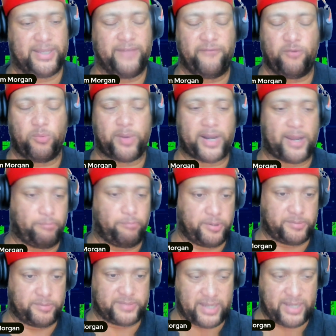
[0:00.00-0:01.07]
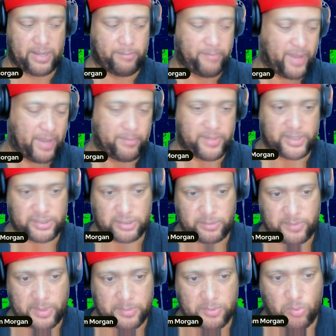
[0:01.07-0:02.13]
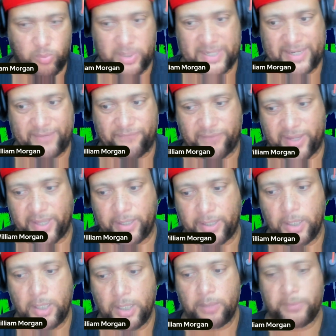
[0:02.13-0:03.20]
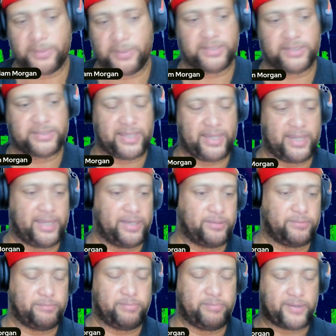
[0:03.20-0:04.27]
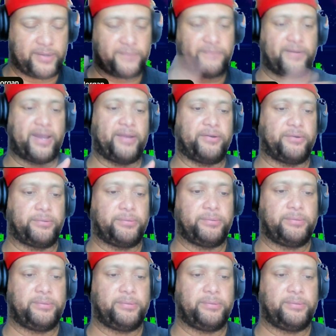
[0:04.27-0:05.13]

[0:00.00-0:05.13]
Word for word: even without prep time, Batman should have been able to win that fight because again, better fighter